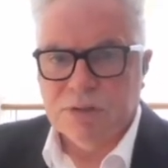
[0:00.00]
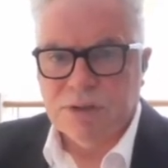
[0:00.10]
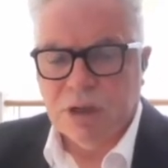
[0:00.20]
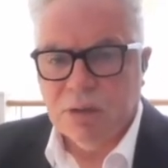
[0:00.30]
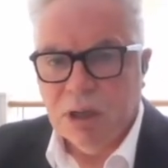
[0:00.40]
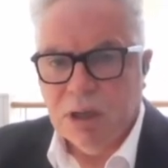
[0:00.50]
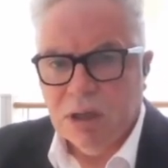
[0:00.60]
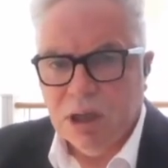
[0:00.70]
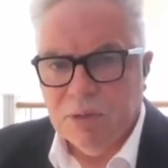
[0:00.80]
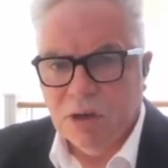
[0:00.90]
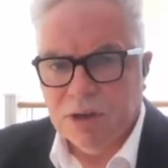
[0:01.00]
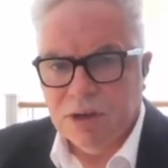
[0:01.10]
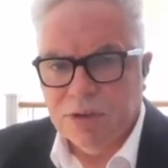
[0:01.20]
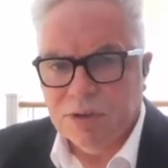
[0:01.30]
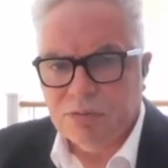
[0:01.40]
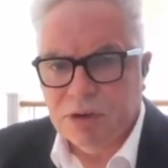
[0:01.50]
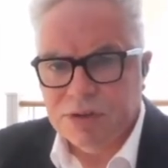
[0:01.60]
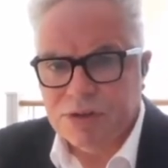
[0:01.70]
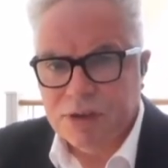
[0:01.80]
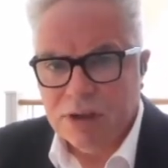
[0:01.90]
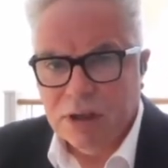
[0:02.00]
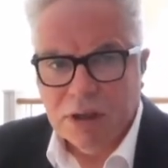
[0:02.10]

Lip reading: So I'm not going to thrust